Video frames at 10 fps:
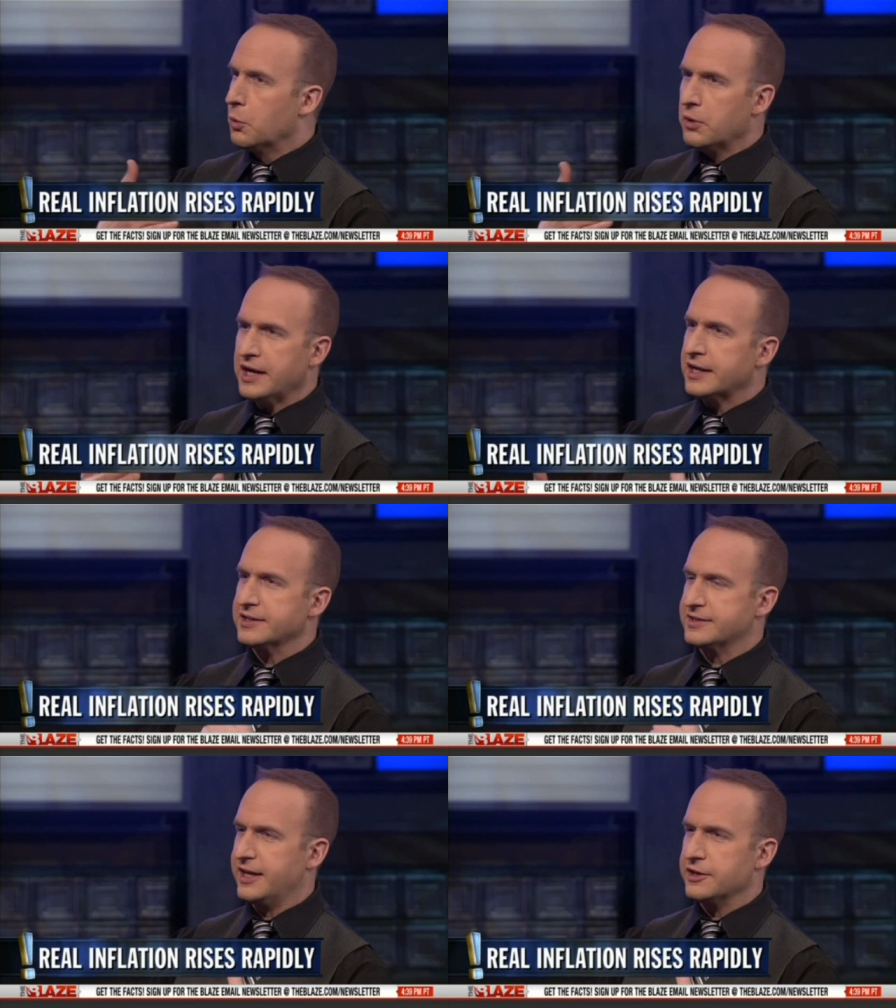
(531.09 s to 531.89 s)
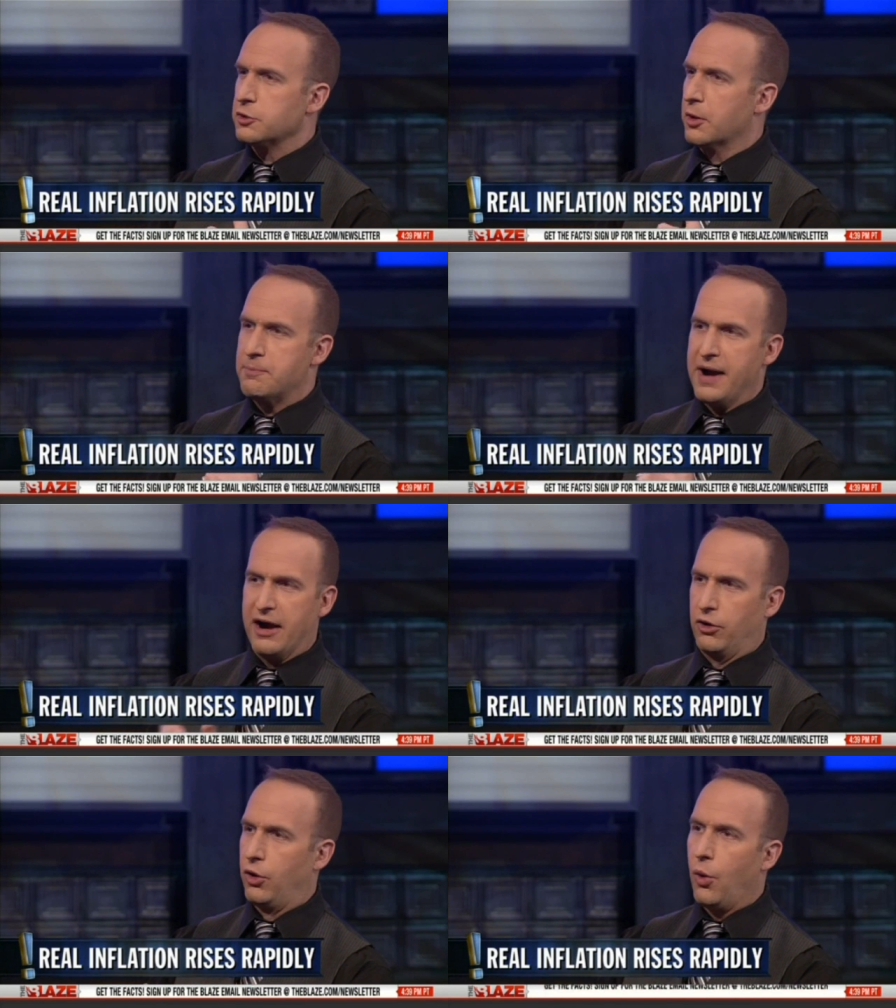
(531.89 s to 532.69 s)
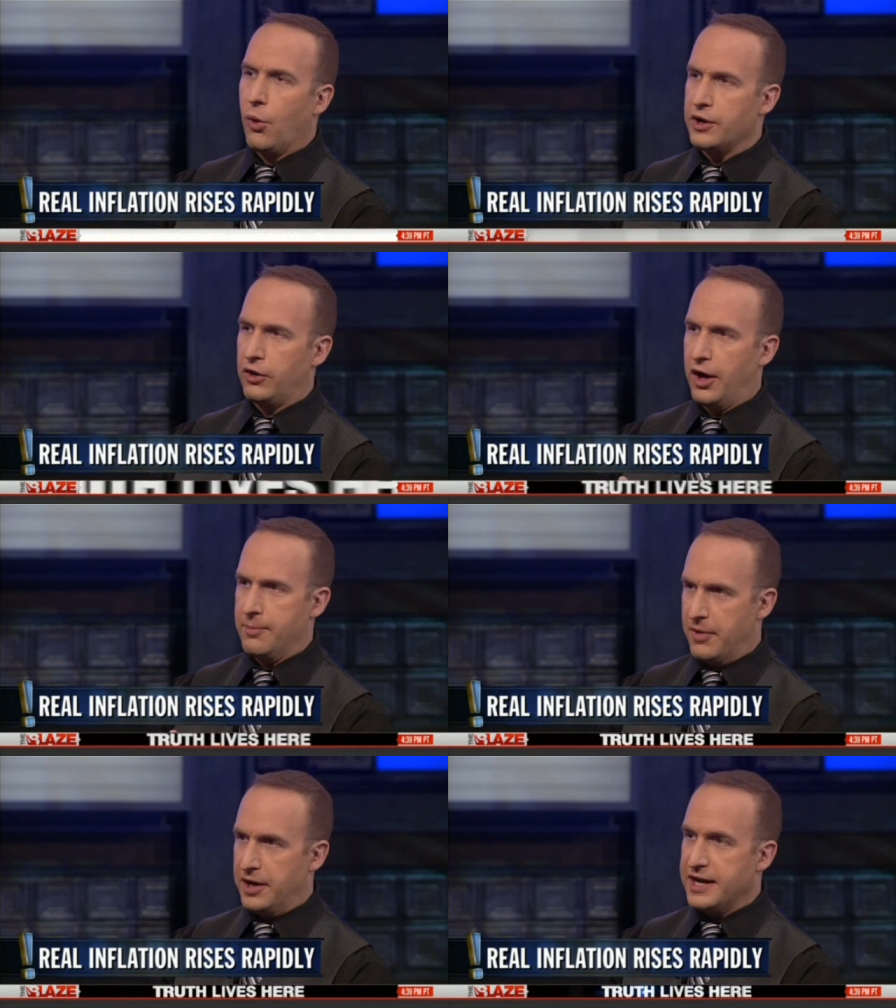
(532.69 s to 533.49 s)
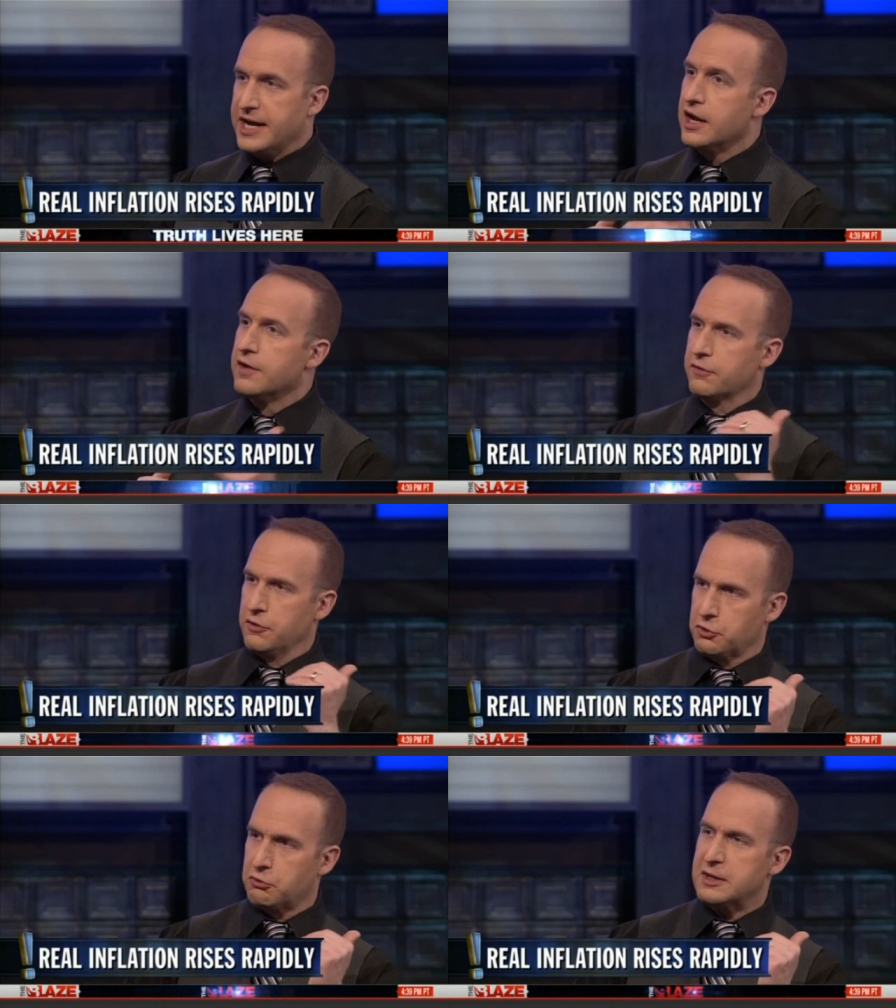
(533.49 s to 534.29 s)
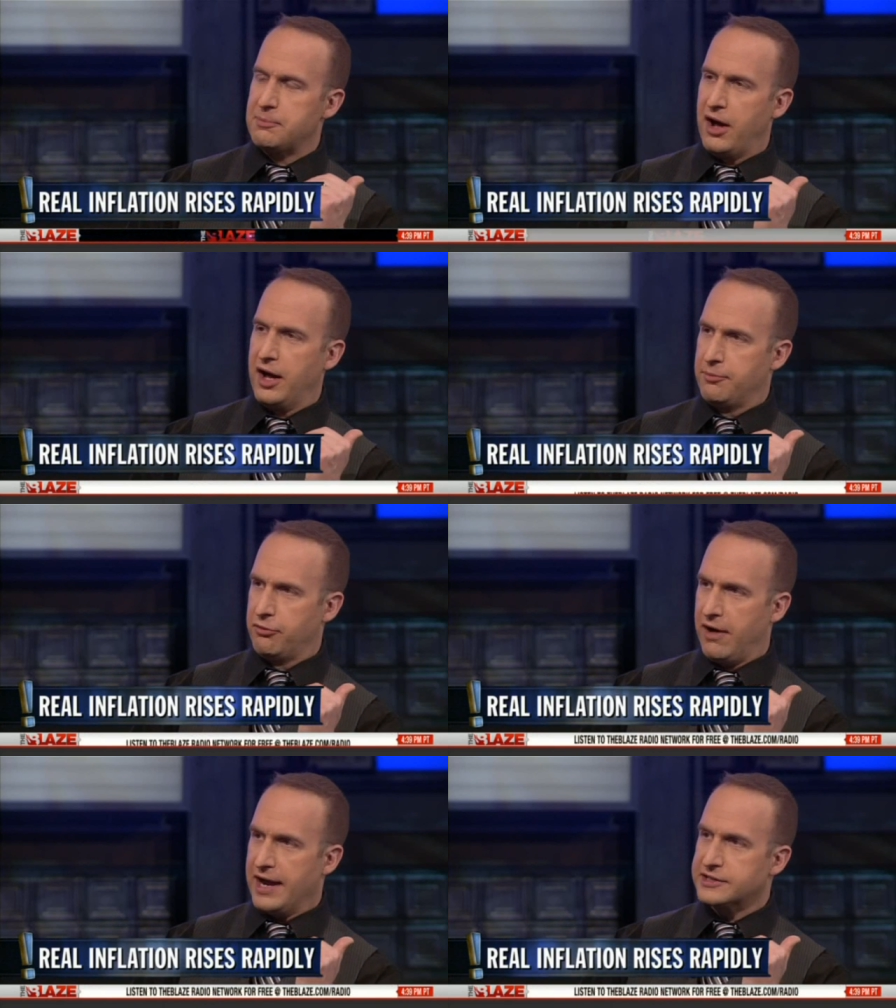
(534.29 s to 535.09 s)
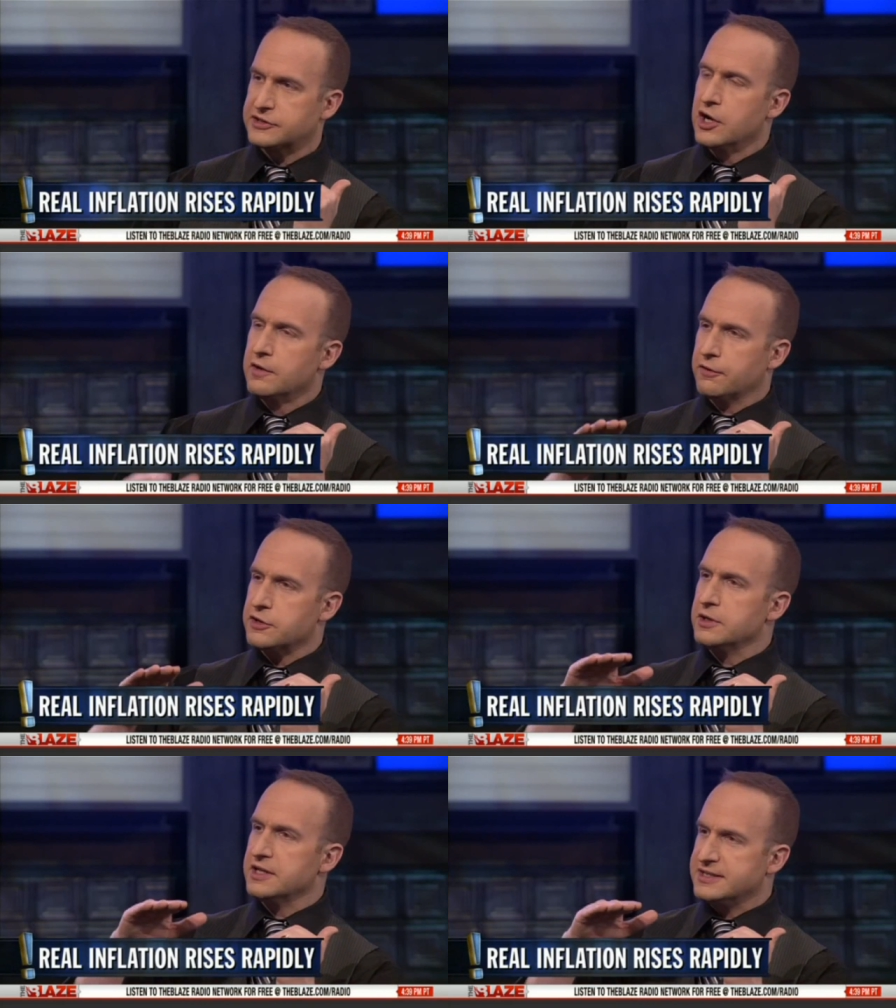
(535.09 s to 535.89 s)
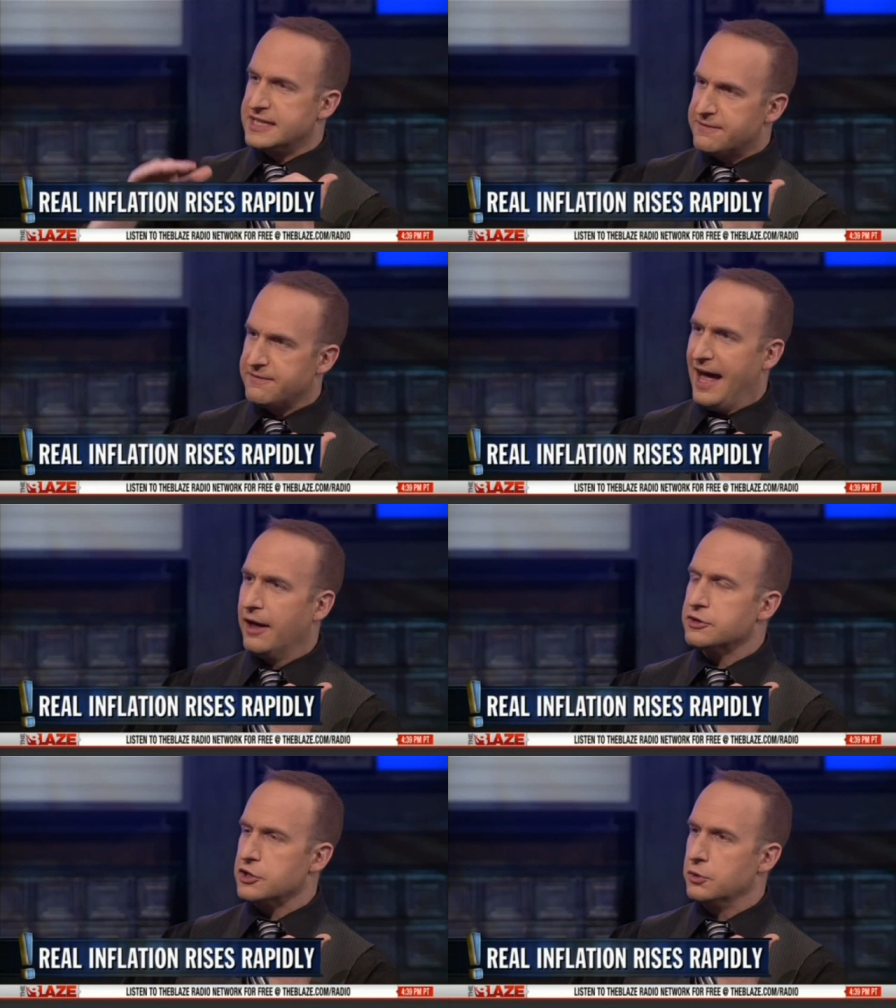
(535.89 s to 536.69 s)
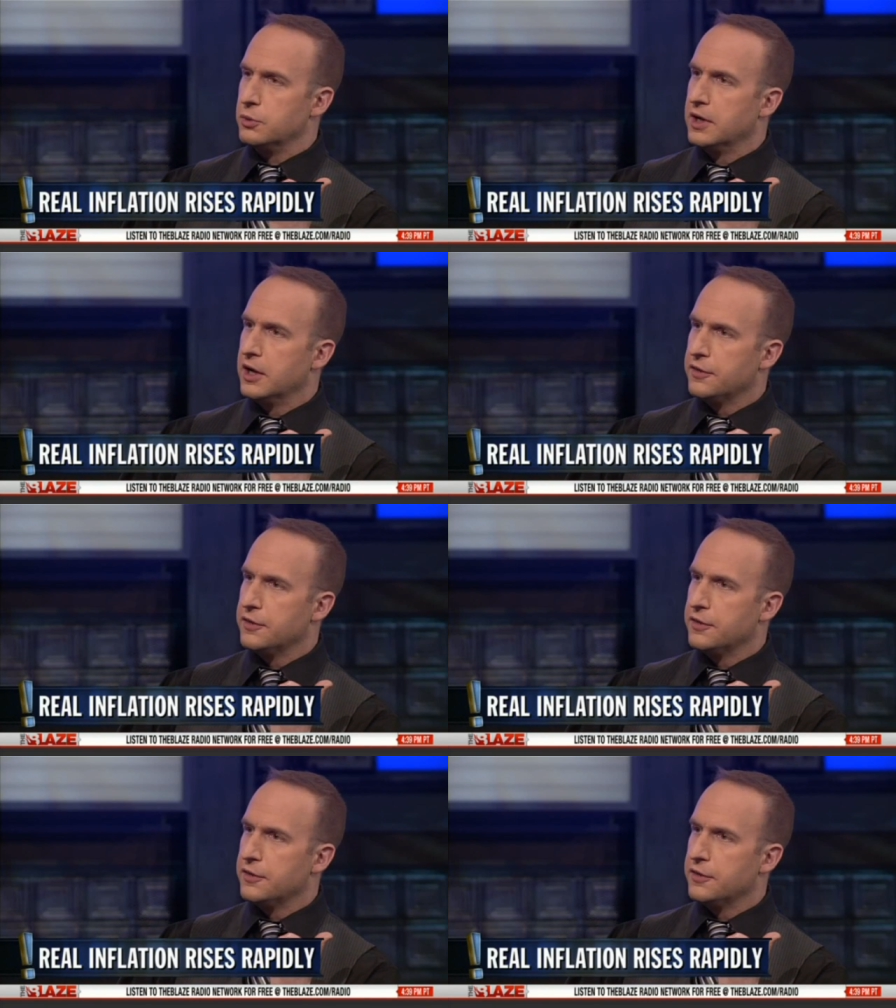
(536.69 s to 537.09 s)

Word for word: We're mm-hmm. not going to sell you a barrel oil on Monday for an agreed upon price for you to devalue